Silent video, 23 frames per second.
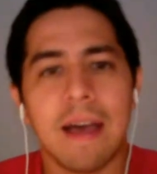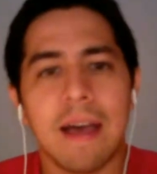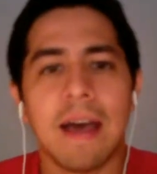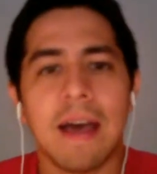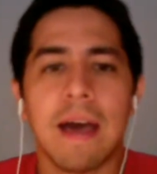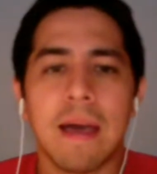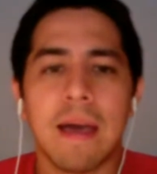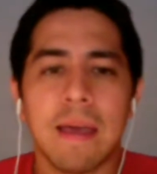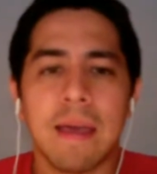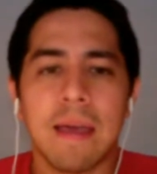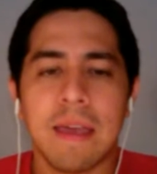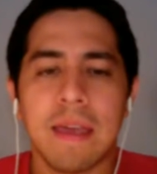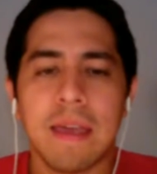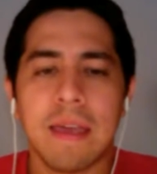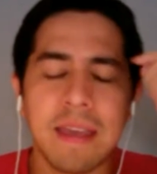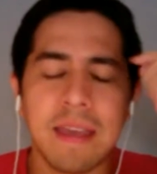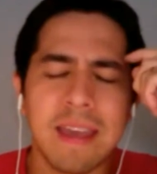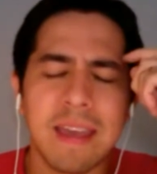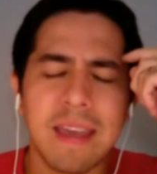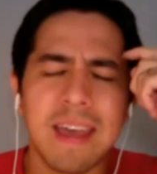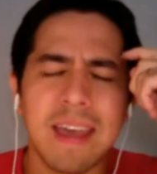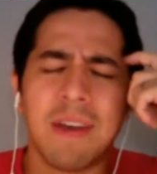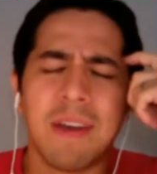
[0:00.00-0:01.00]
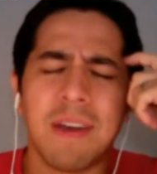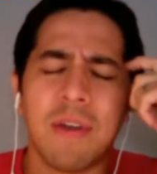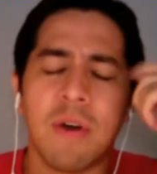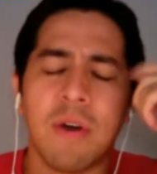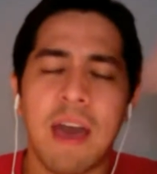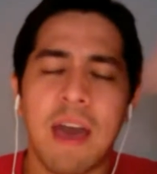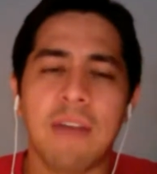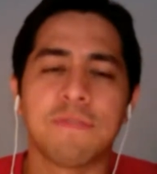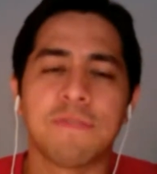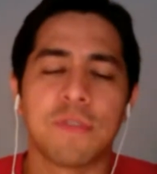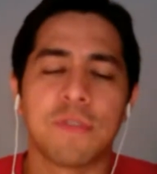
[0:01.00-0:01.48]
I don't know.
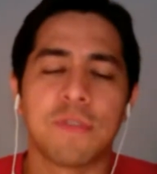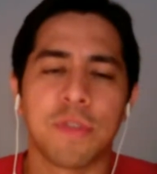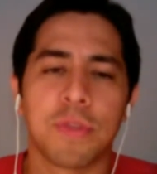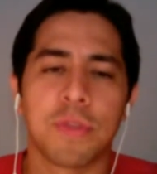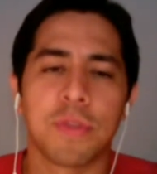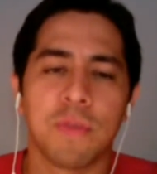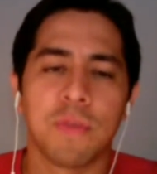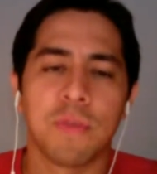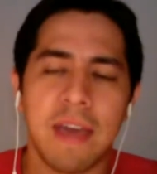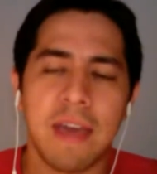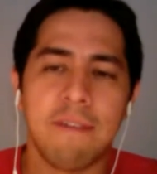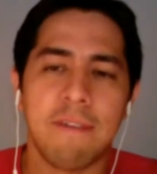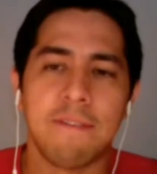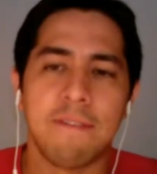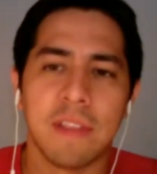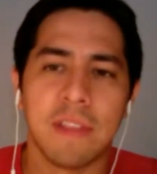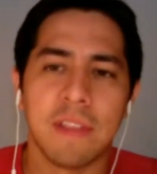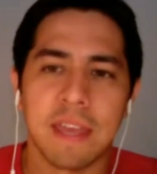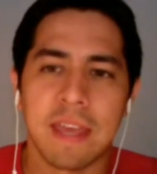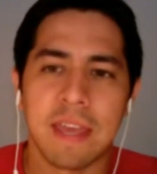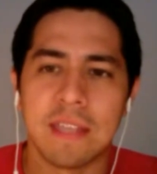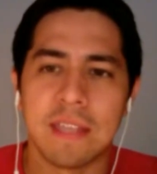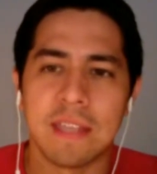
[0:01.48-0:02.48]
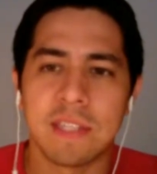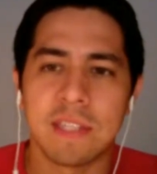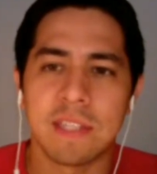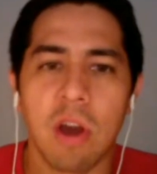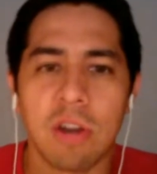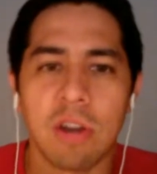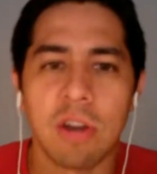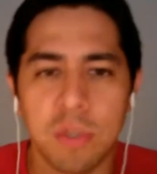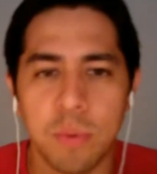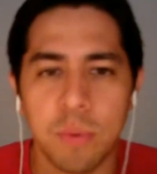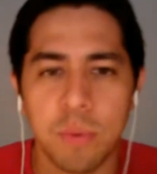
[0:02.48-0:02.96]
After 3, I feel like it's
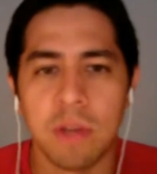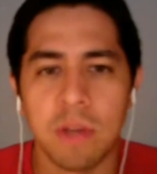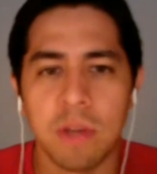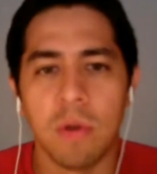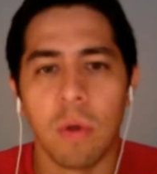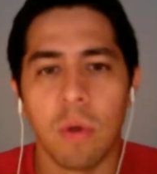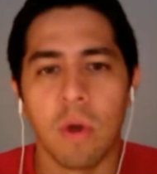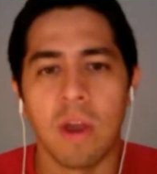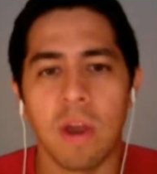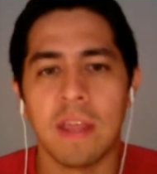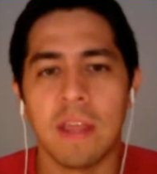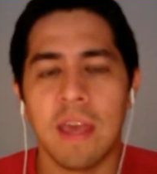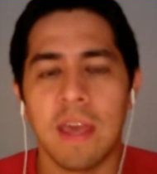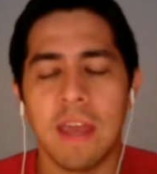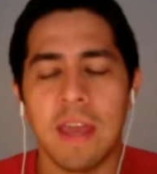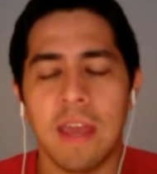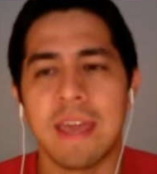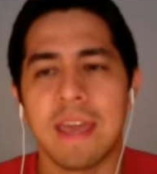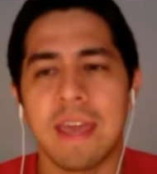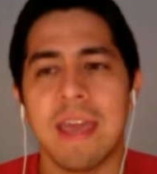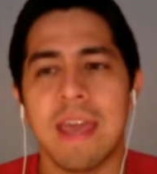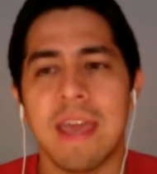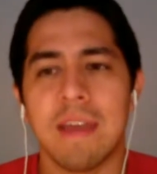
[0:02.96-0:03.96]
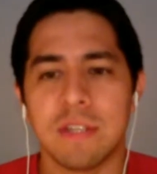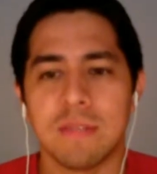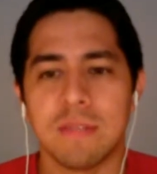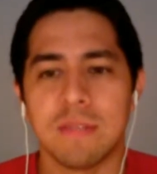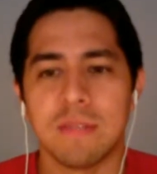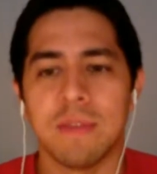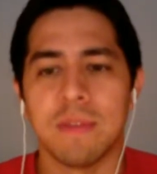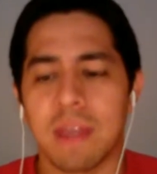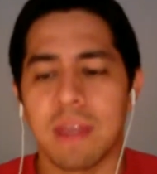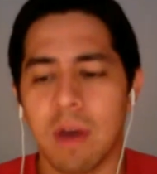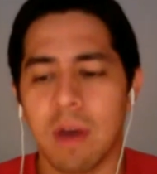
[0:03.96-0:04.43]
hard to ignore it, and I can't just
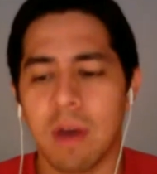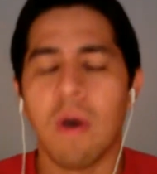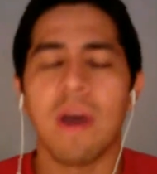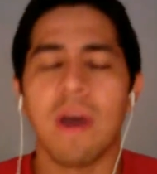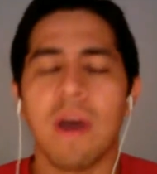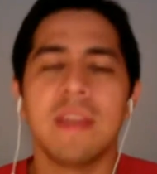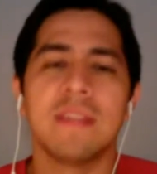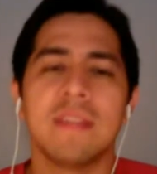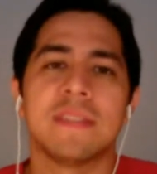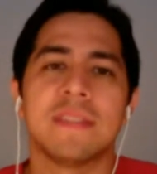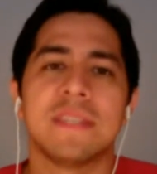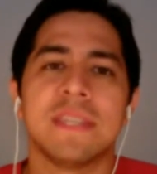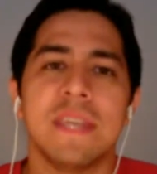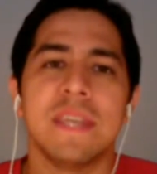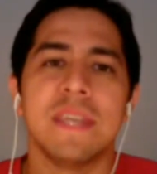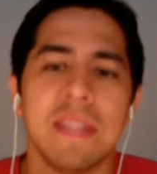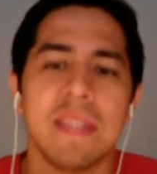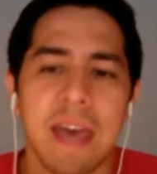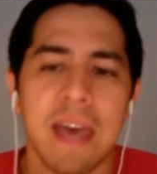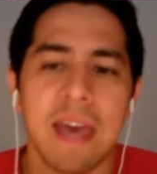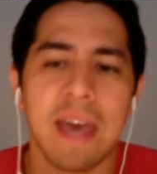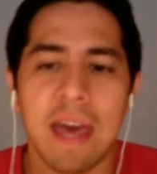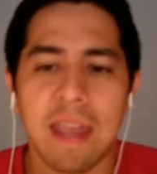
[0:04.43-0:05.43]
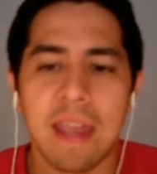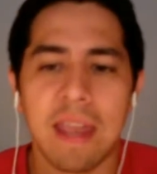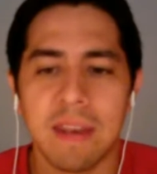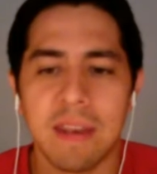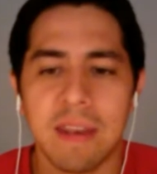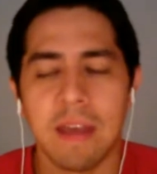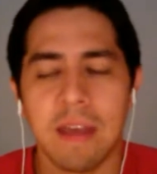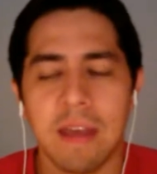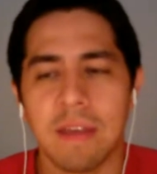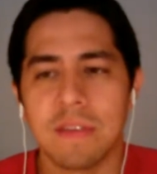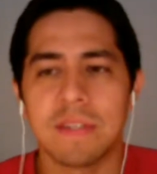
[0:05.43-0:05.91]
be like, "Oh, I didn't see that.
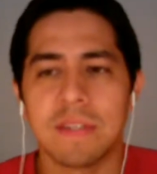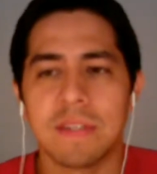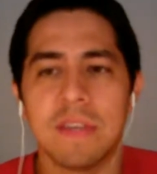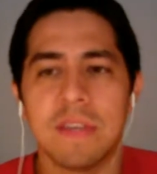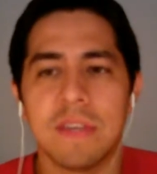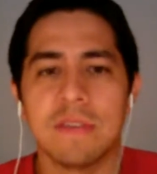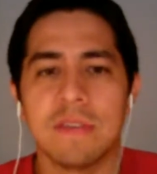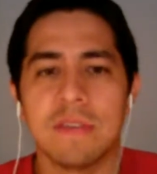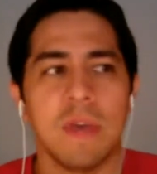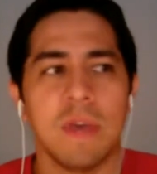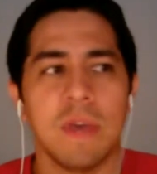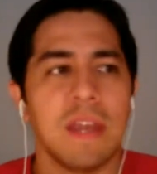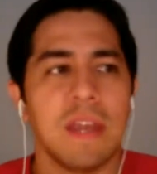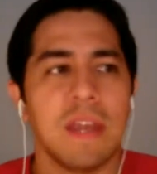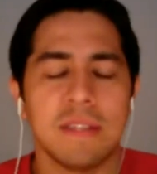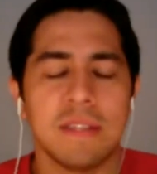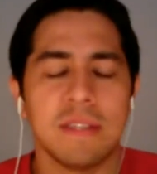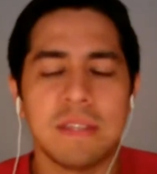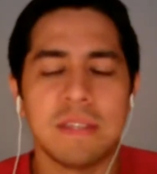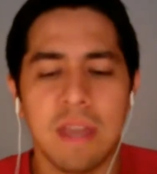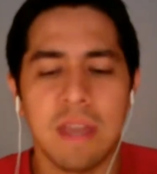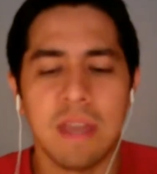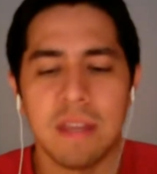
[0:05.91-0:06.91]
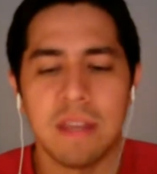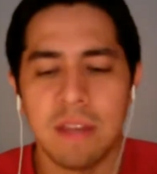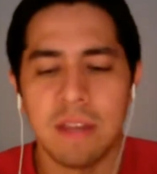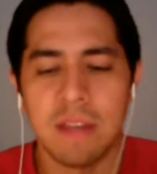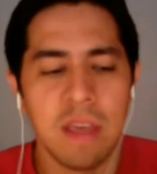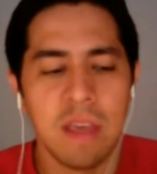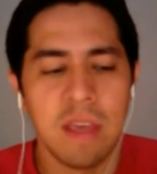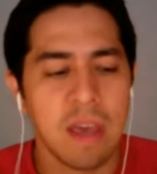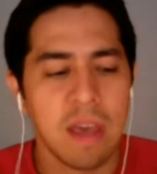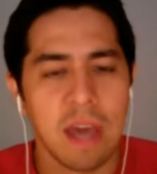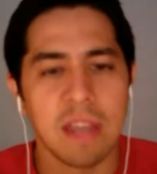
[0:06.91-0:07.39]
Excuse me, I
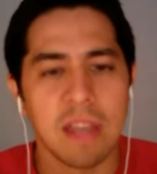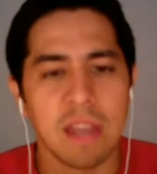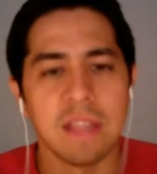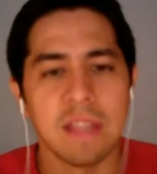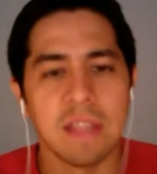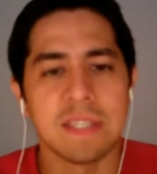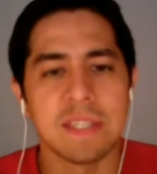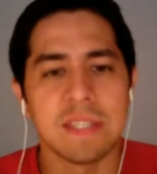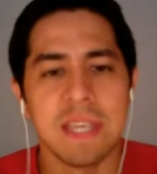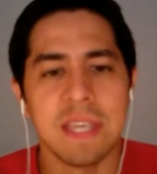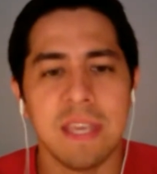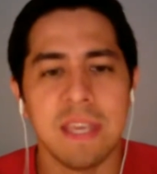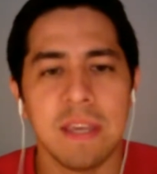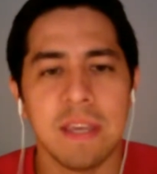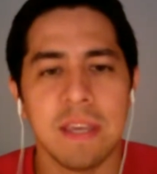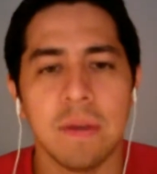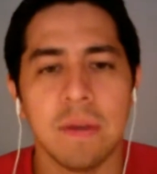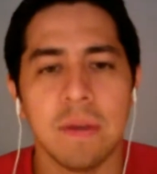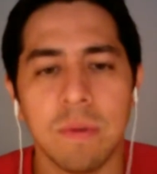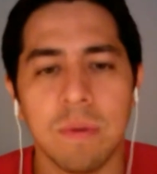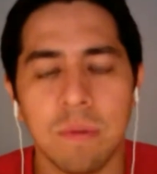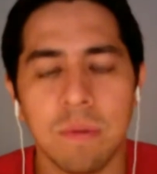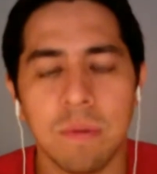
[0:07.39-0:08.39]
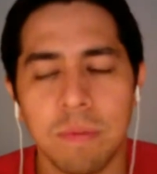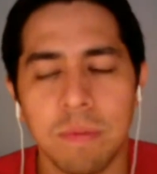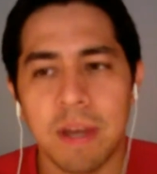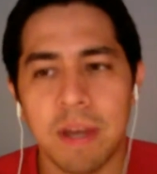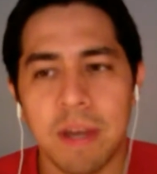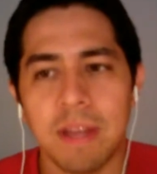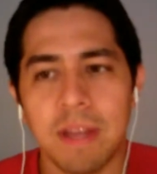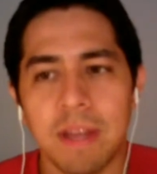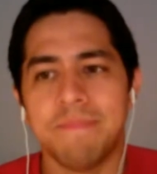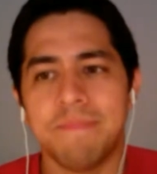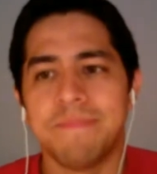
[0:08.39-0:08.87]
didn't see you,
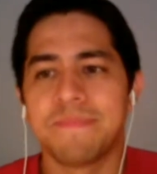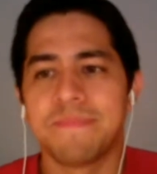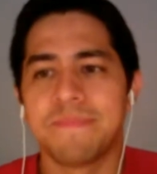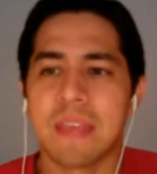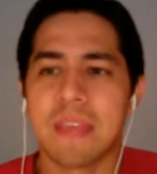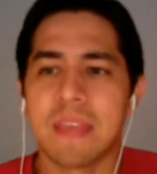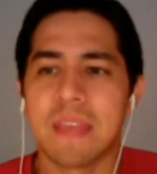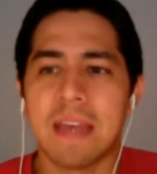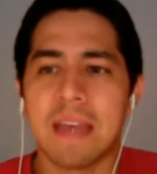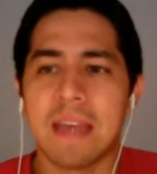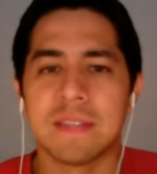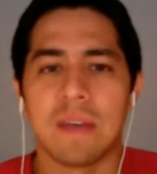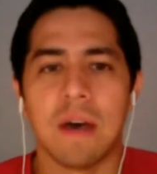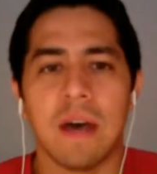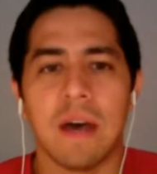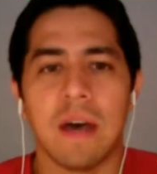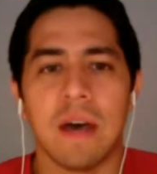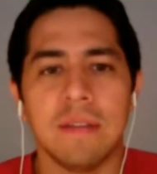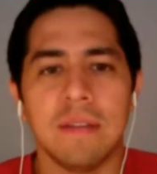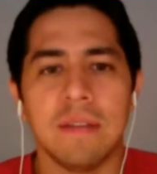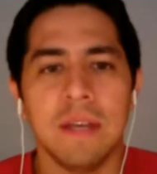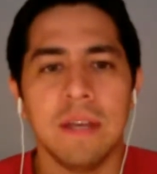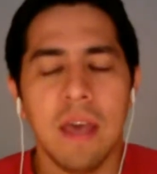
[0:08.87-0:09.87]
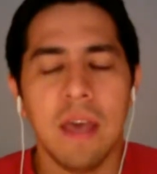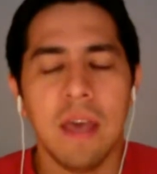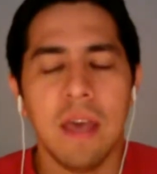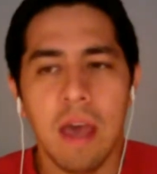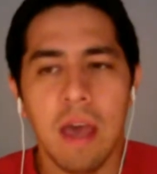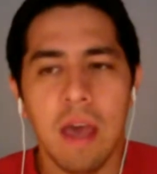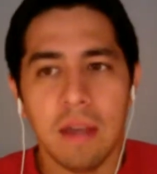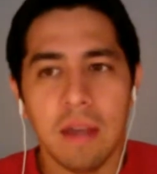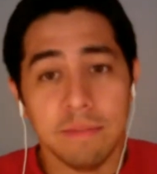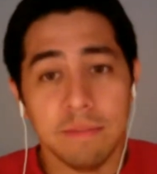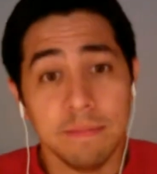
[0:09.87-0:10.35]
but I saw it,
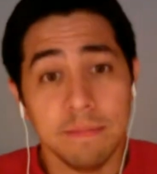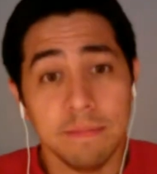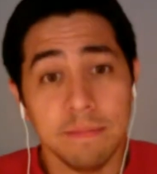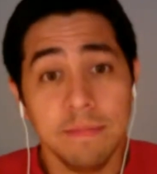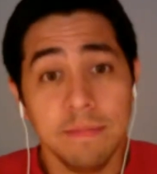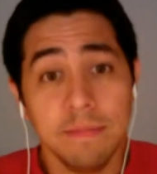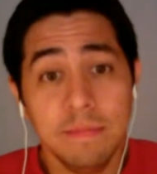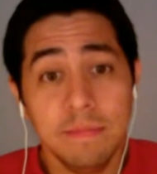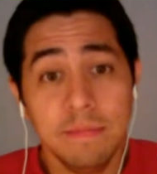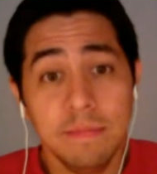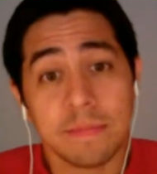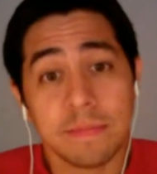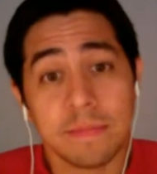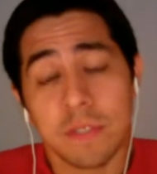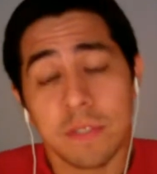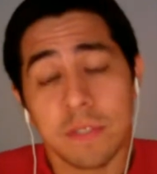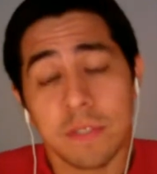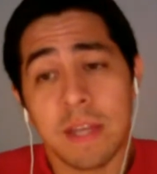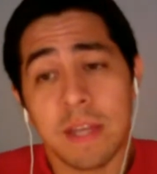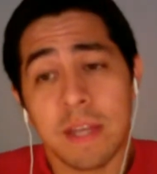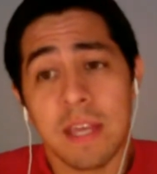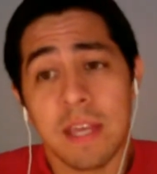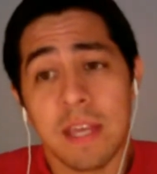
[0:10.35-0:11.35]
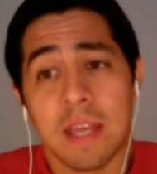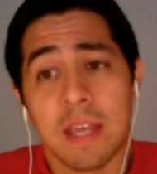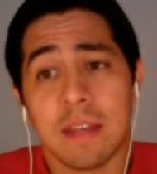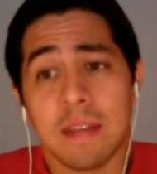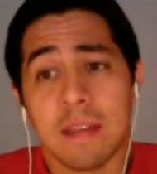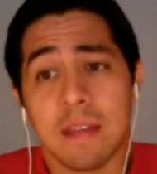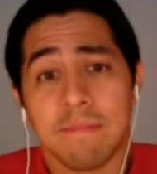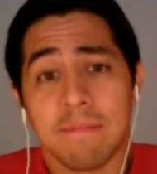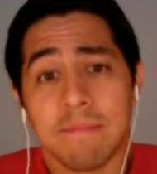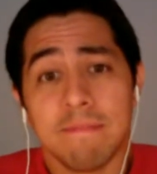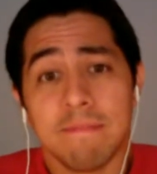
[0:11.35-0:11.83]
so I did it."